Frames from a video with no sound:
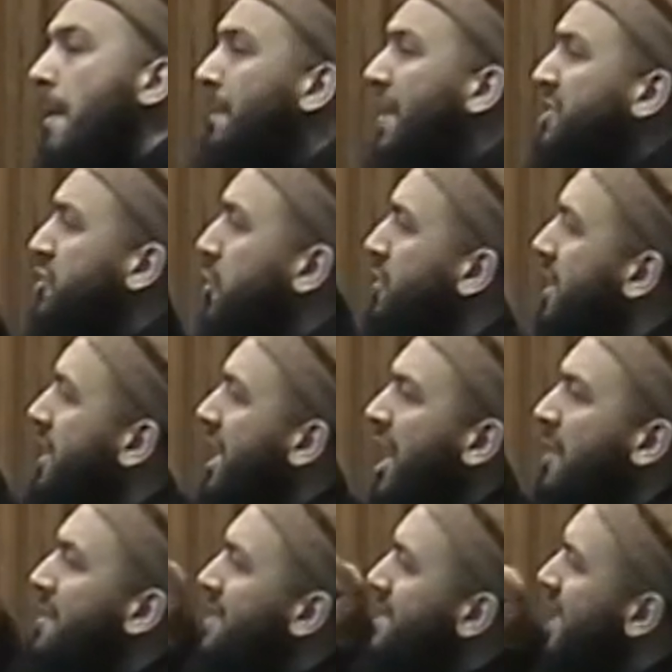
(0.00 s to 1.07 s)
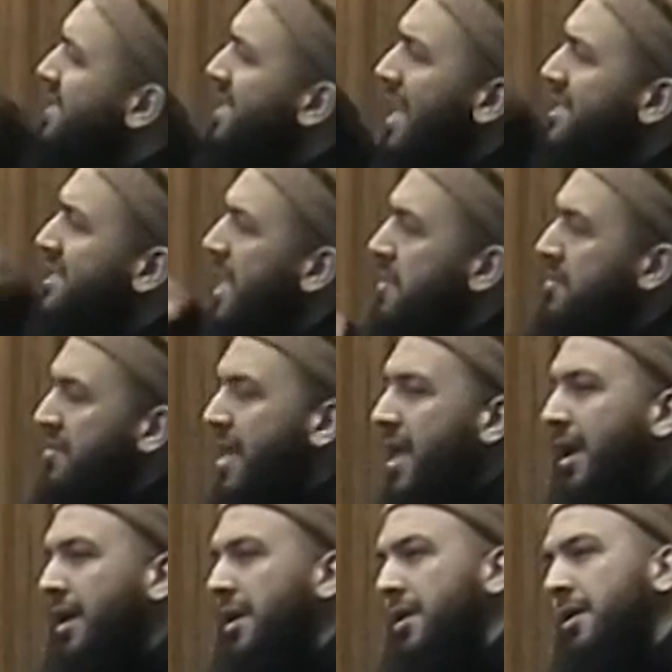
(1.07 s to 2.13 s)
But yudarika means the exact same
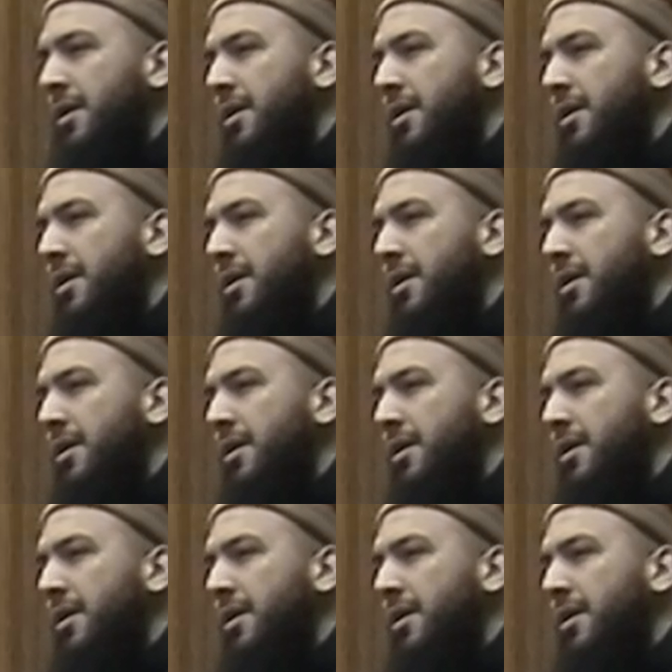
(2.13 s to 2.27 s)
thing.